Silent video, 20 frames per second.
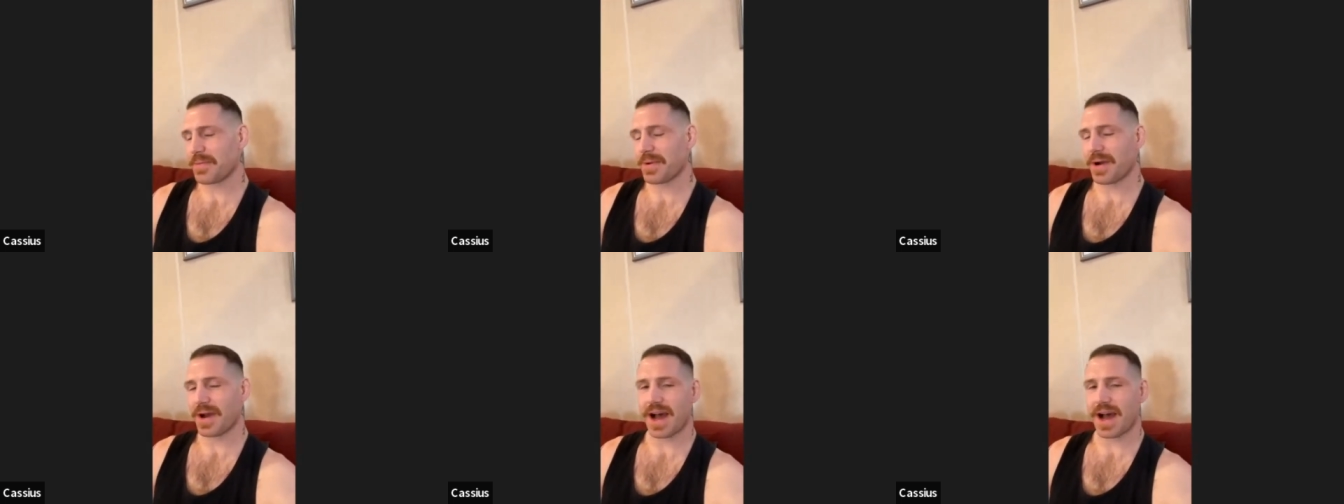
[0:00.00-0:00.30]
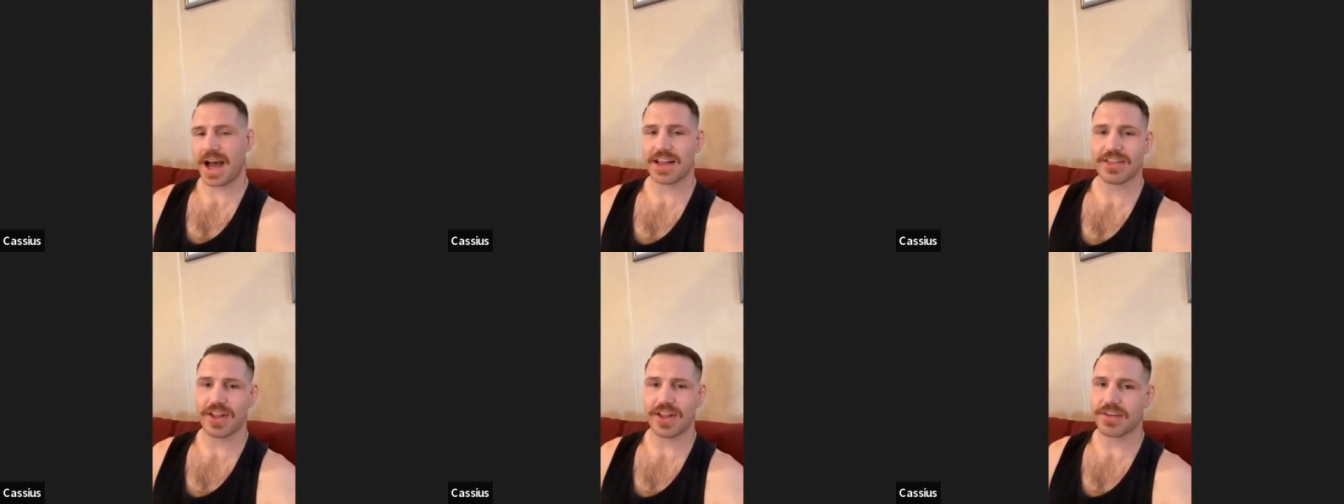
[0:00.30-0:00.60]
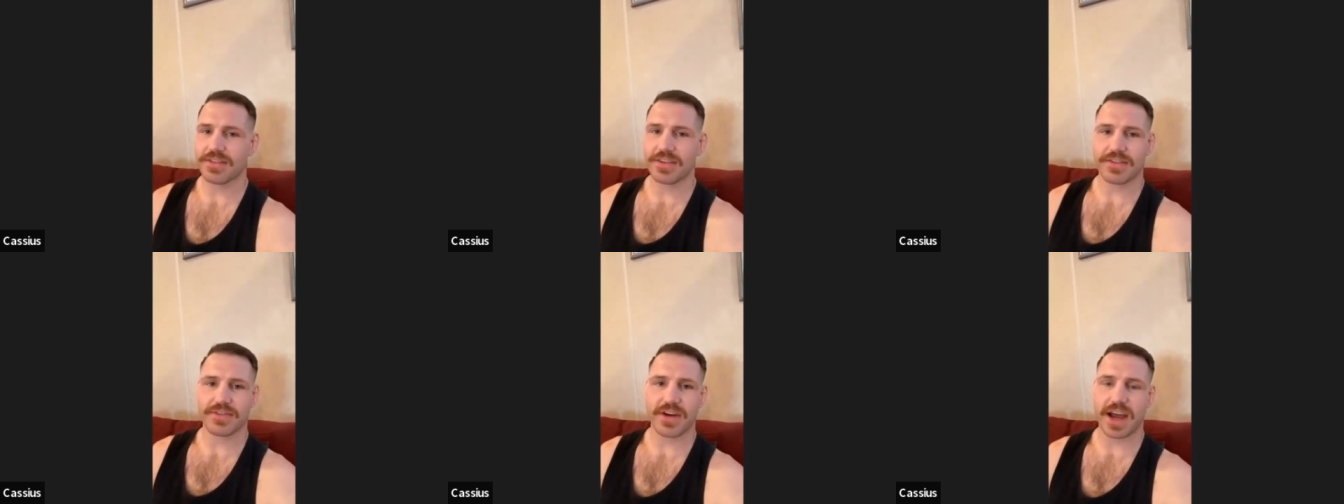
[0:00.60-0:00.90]
but I'd
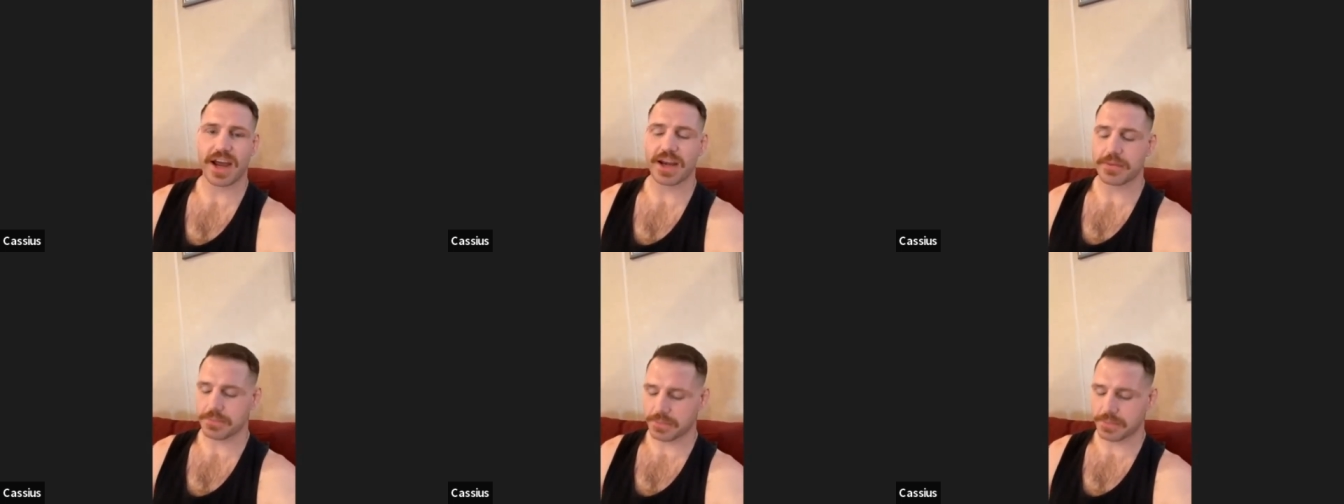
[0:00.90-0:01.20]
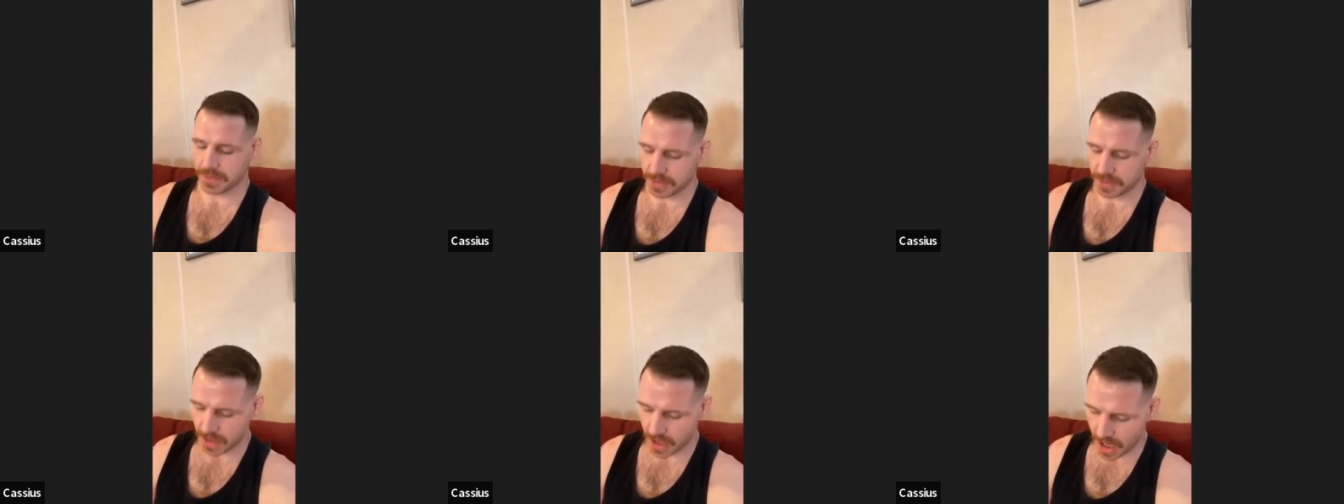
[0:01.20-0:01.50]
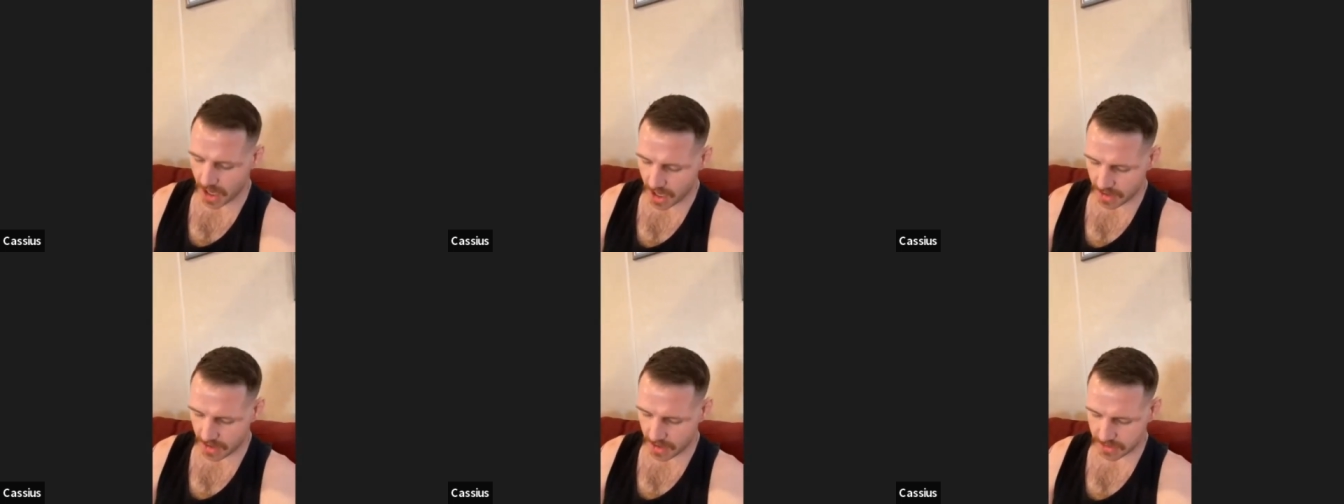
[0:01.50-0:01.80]
love to fight him.
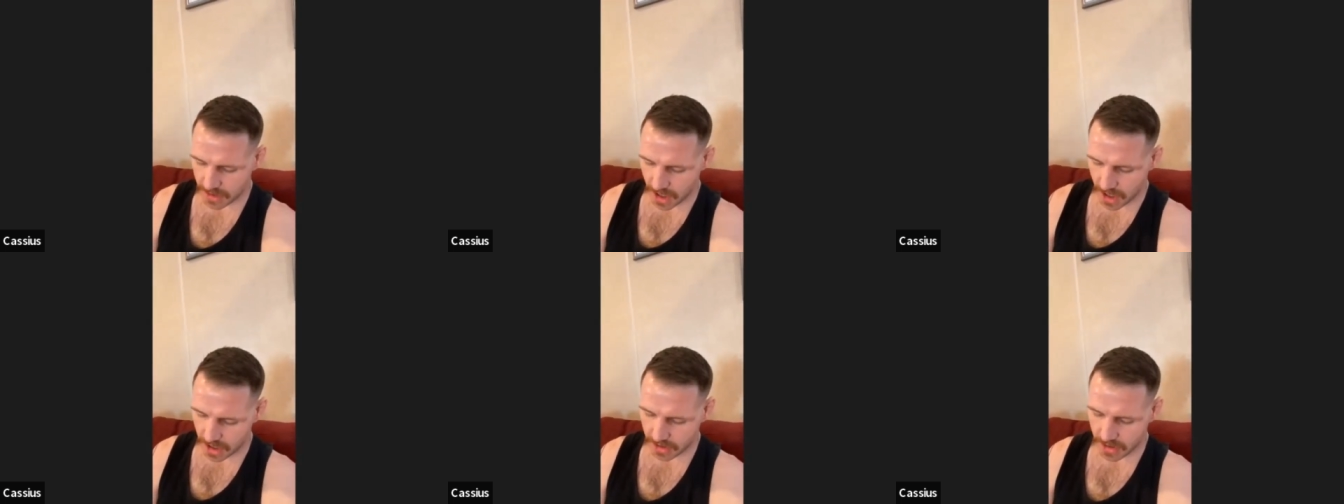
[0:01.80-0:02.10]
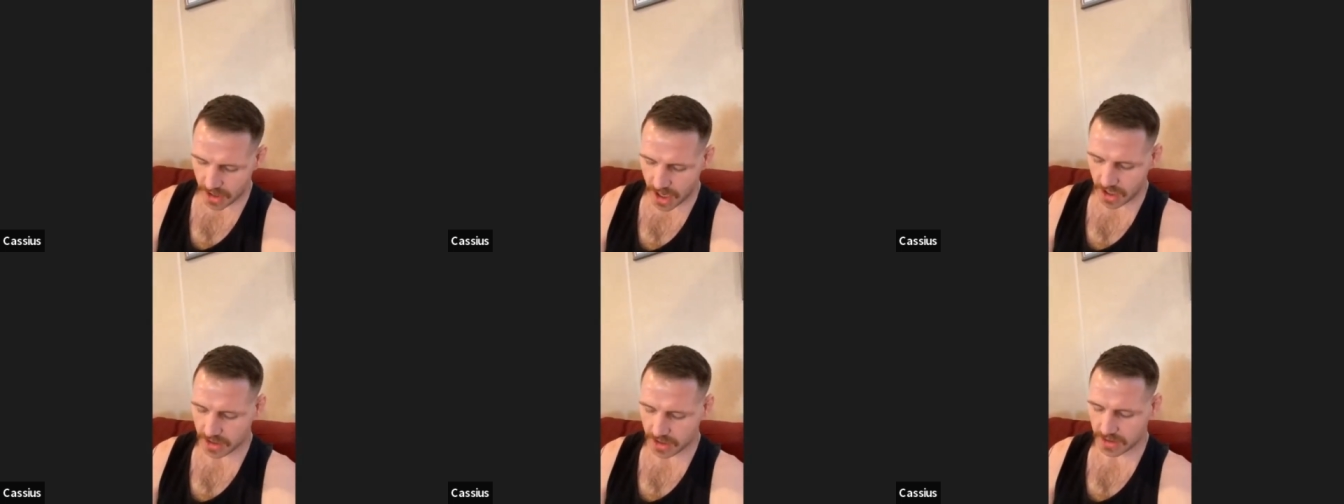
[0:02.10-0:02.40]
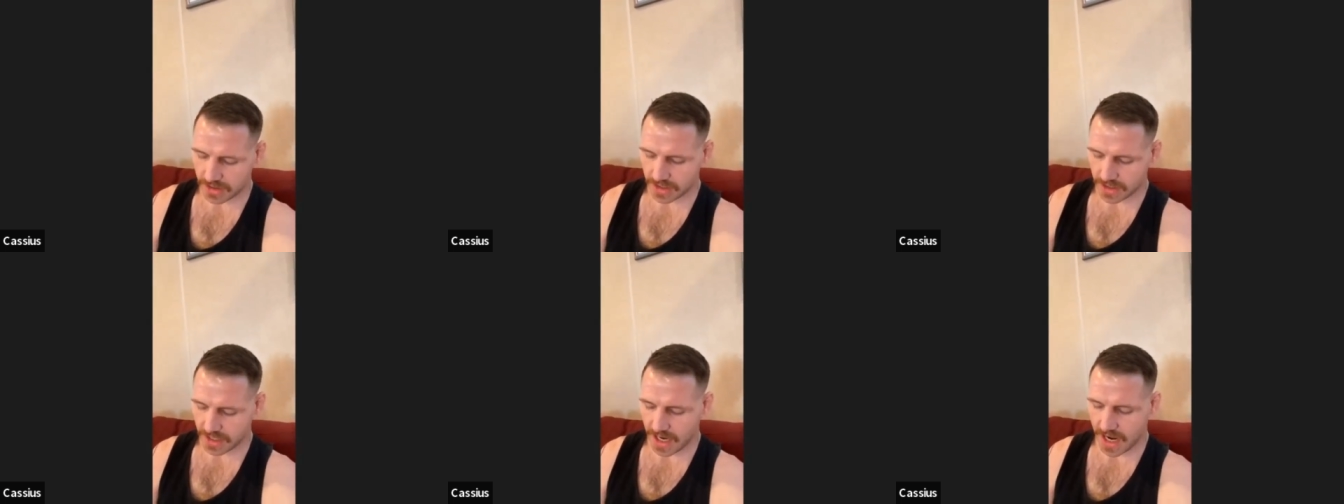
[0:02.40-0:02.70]
Not, not
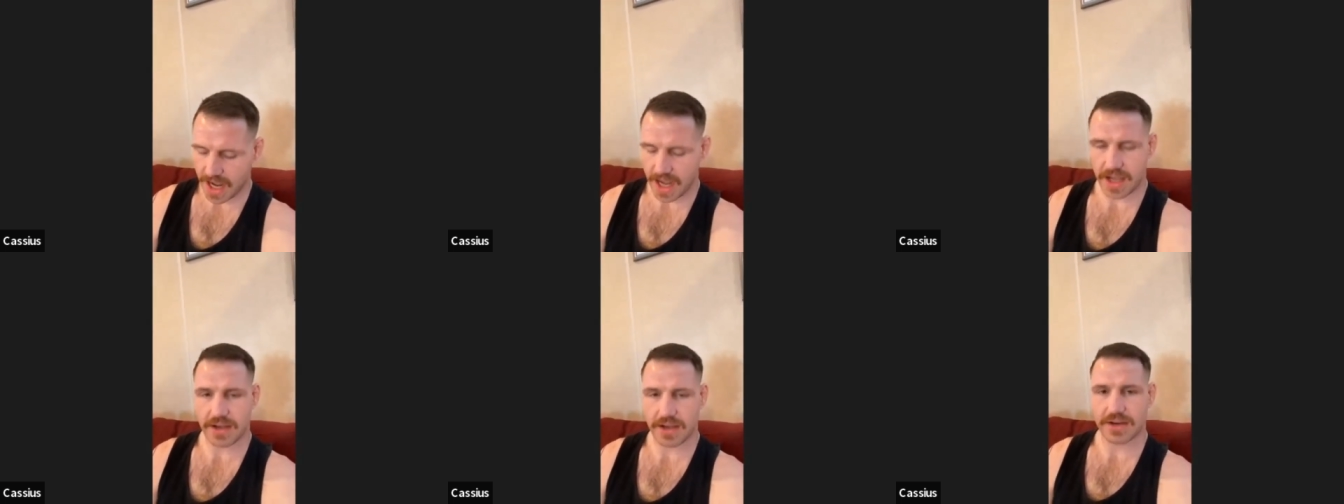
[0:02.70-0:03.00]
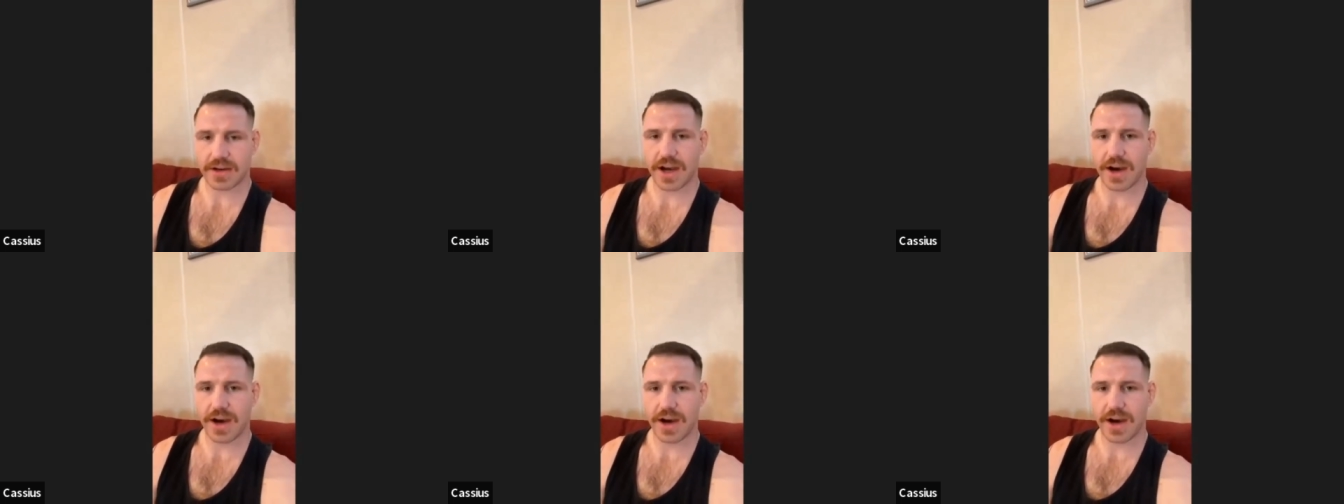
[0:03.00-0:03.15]
knocking the guy.